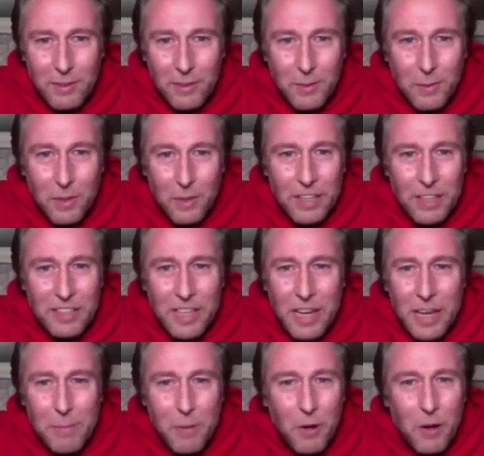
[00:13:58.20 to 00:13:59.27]
What a
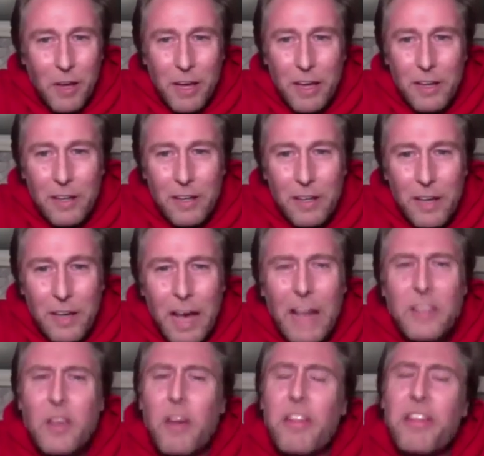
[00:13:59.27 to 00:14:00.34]
silly boy.
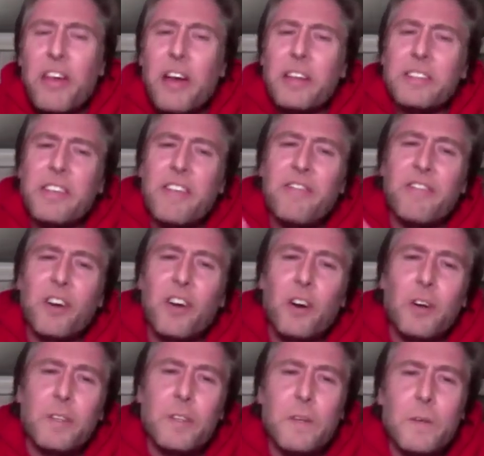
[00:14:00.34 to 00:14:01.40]
And you're
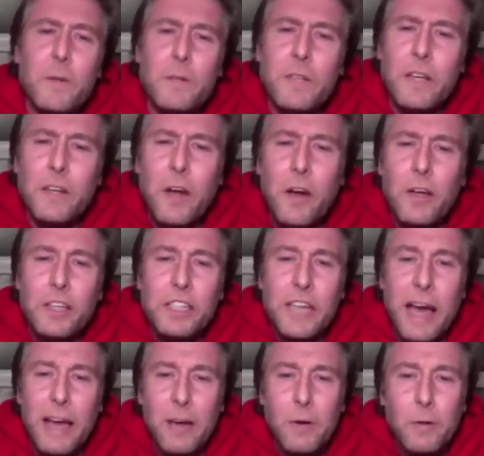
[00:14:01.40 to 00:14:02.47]
34, dude. You're not a
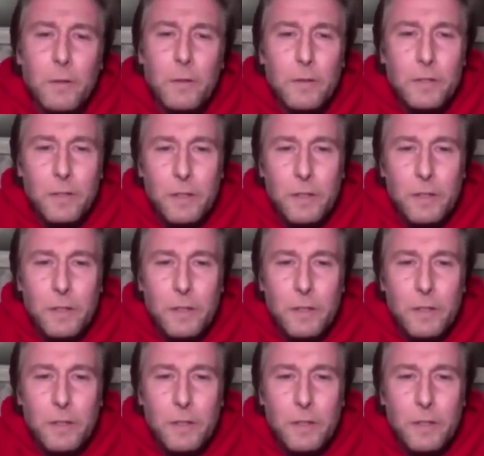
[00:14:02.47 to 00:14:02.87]
child.